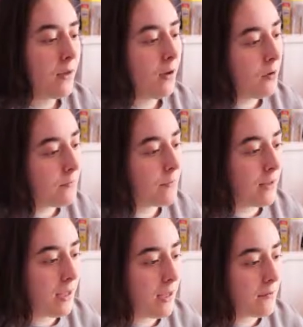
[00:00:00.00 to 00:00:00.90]

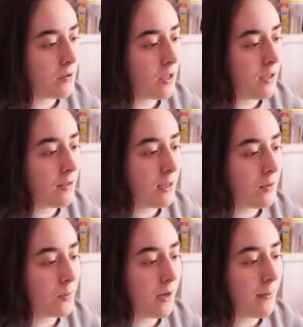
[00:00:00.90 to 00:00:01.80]
hopefully, if she
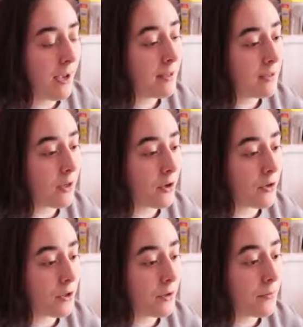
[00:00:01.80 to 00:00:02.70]
does what I'm asking
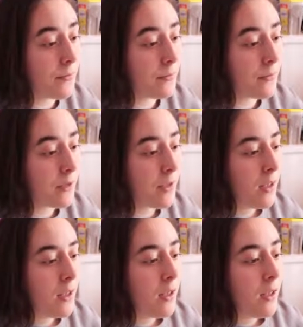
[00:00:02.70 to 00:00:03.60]
her to,
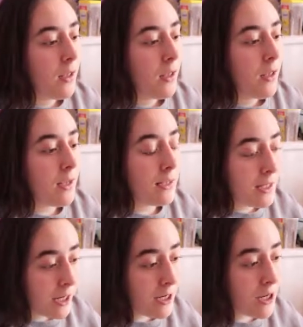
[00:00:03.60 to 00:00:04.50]

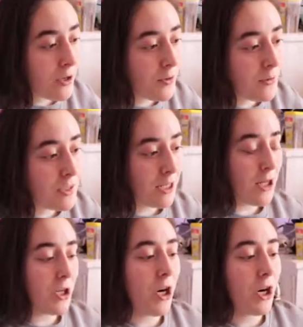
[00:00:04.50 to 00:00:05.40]
continue to
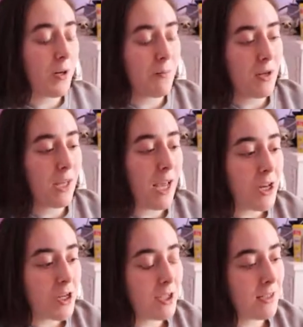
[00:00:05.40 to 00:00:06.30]
teach her
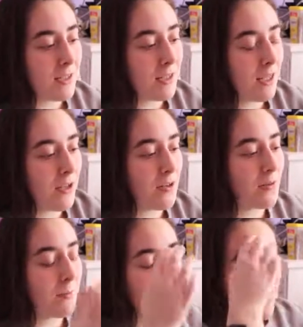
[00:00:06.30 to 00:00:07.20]
communication
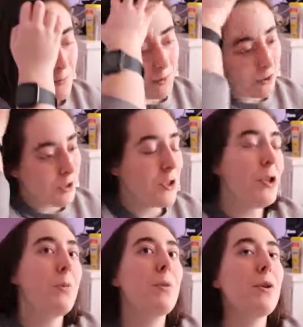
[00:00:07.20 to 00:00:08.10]
skills because we are
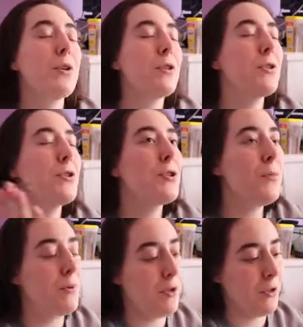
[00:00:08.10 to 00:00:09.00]
super,
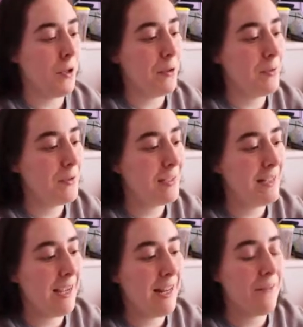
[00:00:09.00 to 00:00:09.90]
super close
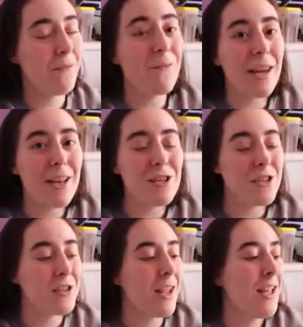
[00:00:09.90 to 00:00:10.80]
to getting it
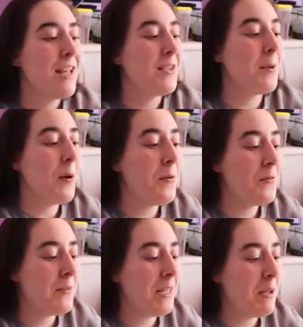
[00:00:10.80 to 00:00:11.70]
finished. So
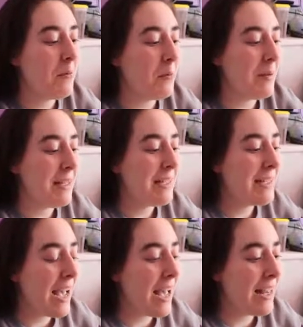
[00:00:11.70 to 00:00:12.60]
hopefully it will be
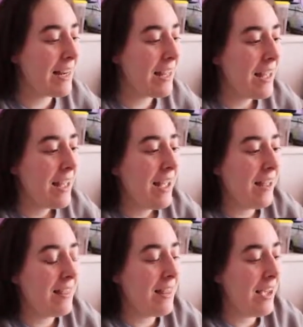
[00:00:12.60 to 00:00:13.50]
done.
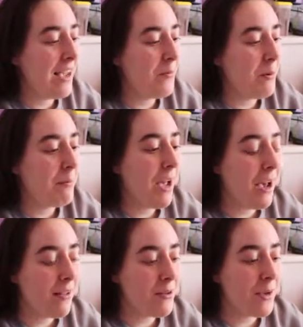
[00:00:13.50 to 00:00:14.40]
And then when
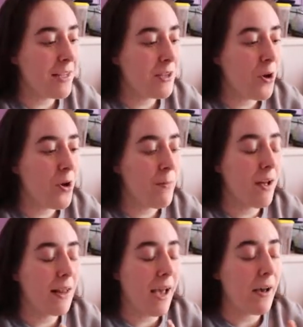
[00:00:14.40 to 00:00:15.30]
Paolo gets home,
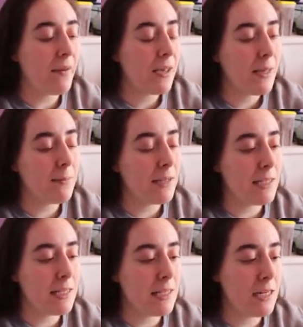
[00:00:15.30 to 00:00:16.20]
I'll have him
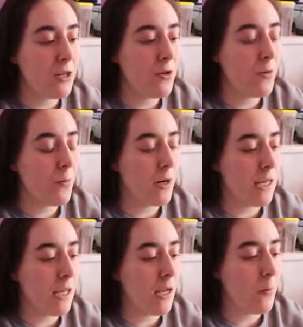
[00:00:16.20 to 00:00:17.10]
continue
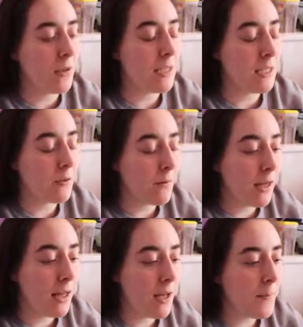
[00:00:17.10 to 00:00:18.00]
working with
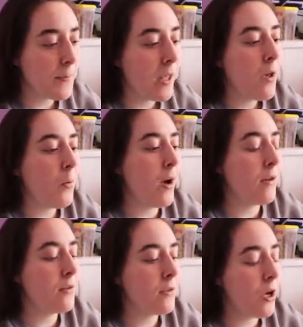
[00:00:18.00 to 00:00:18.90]
Cinderella
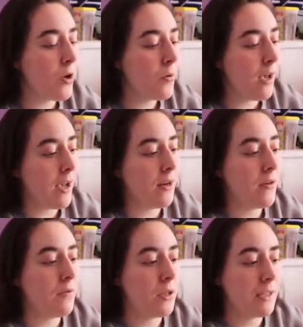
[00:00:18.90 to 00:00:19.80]
while Snow kind
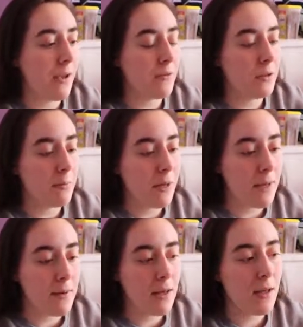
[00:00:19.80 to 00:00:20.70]
of looks after the
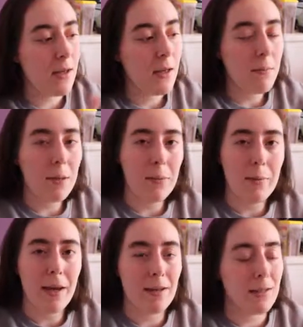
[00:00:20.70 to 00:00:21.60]
baby, maybe
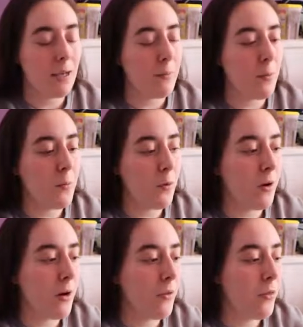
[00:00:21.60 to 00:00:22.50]
paints a couple
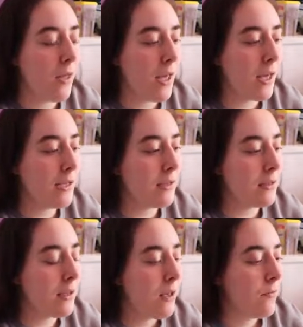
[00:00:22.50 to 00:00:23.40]
more
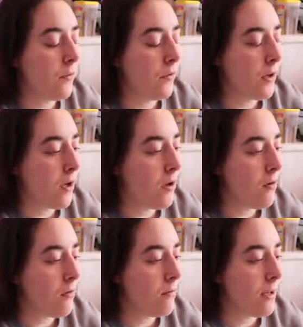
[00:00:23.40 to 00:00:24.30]
things, for the
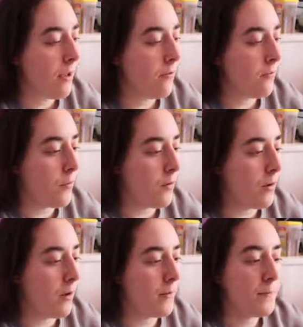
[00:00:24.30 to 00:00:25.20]
home and
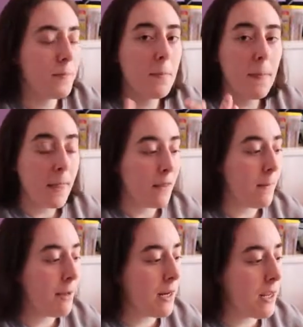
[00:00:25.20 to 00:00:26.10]
for the
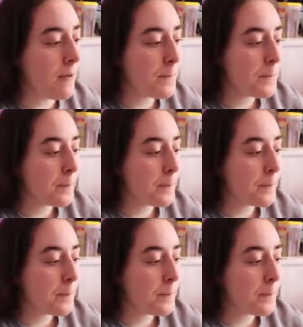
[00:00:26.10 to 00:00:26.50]
money.